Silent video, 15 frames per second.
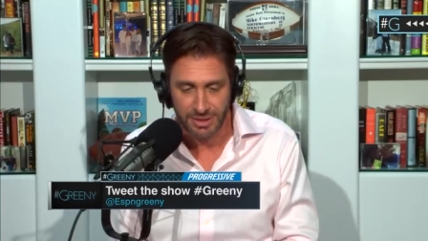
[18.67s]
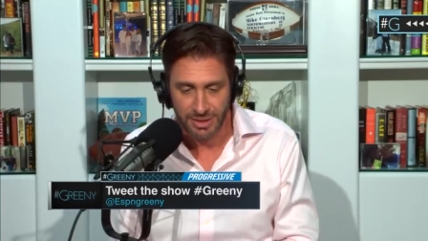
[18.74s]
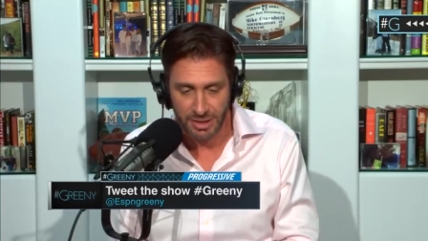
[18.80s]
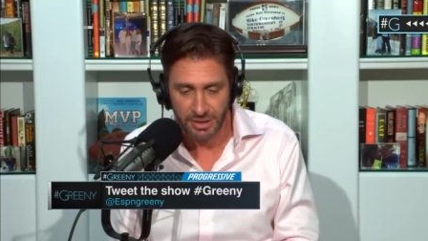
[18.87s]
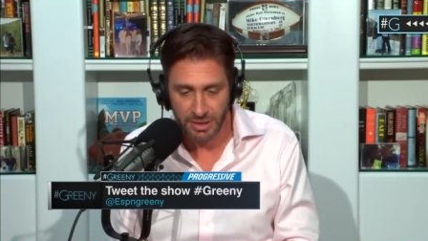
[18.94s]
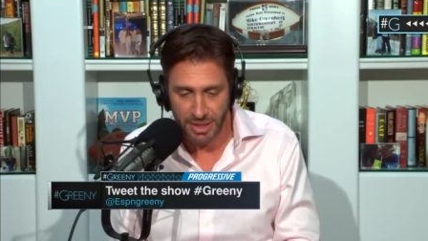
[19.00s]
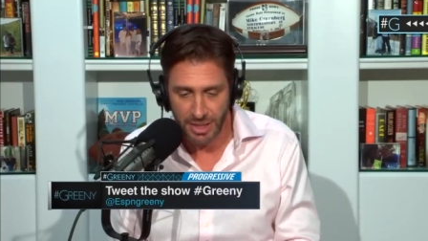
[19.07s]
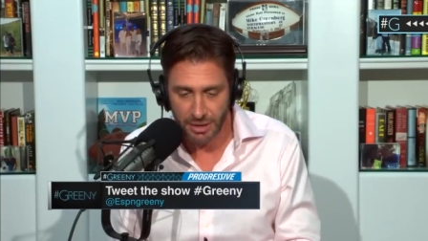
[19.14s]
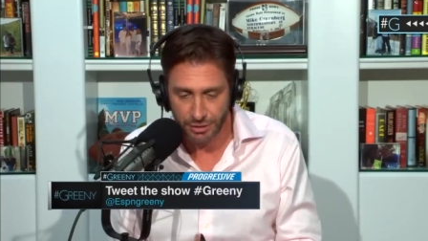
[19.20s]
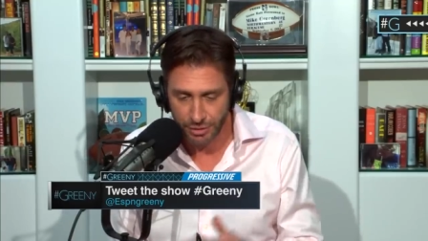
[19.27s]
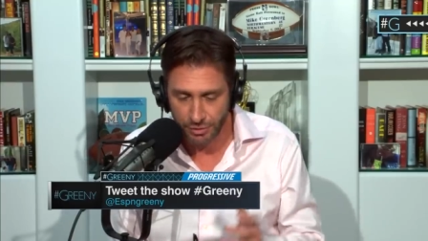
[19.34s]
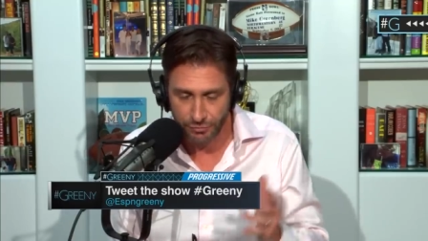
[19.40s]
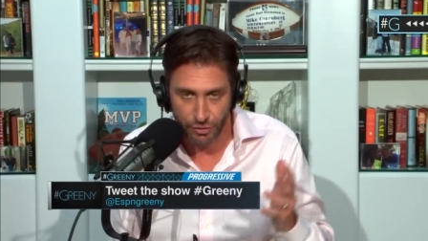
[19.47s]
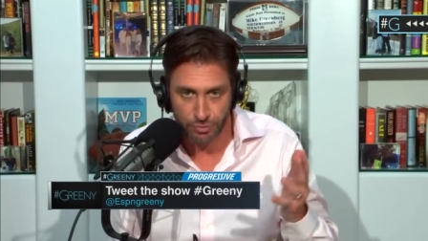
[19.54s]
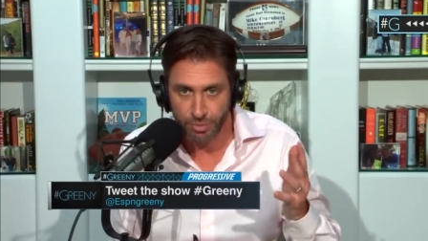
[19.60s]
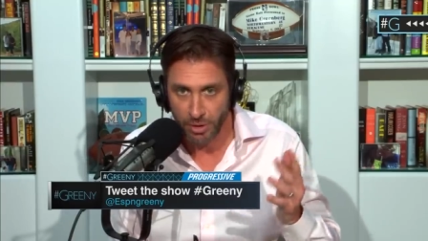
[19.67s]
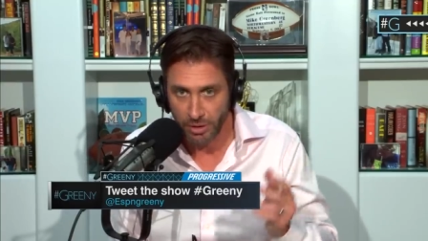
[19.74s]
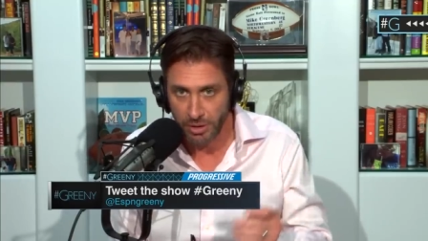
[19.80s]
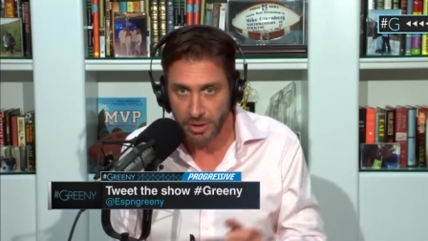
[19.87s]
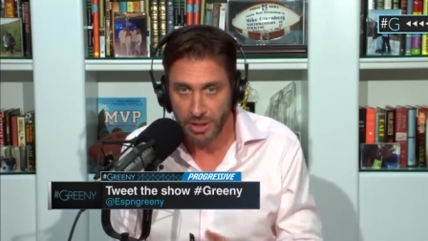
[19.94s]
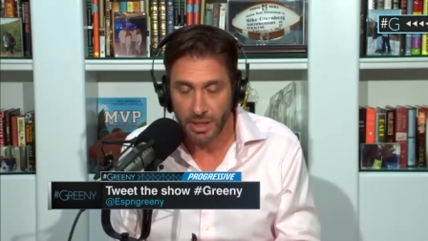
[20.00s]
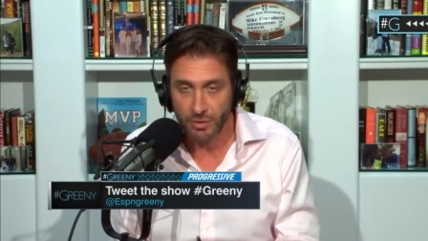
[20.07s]
in the National Football
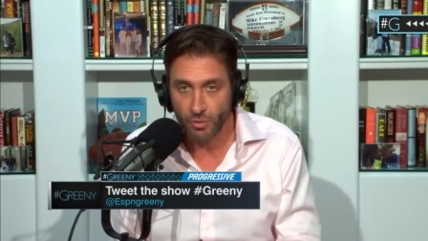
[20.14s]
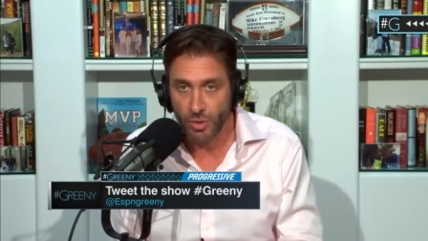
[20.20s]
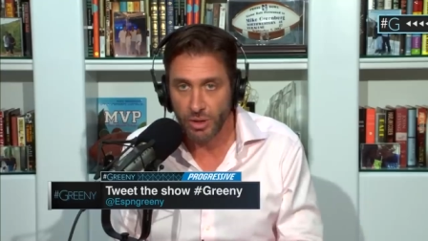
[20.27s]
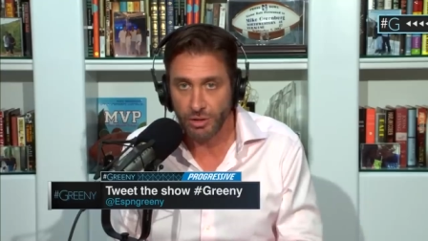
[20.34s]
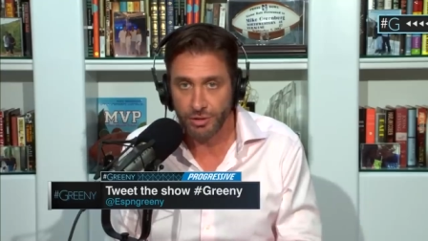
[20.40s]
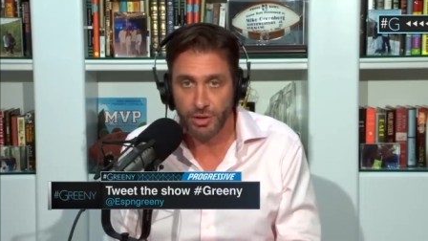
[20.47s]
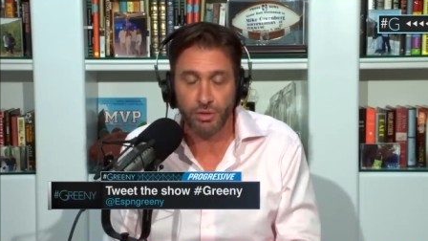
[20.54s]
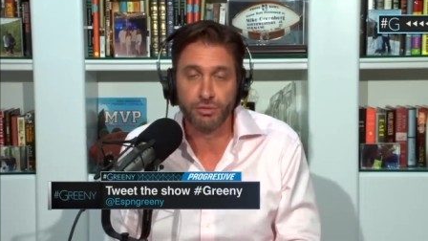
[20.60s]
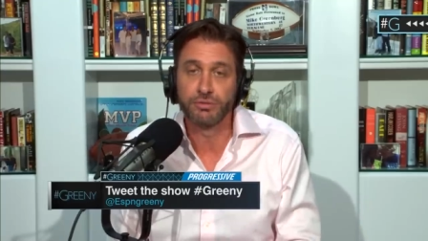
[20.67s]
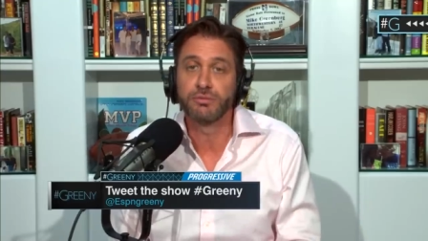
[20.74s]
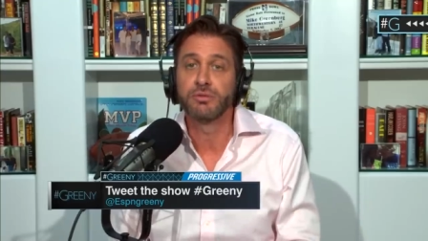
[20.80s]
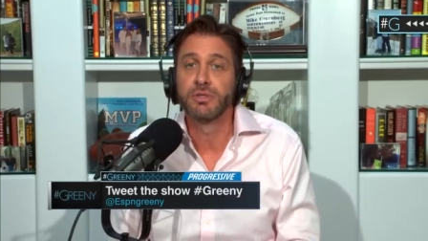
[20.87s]
League and well known.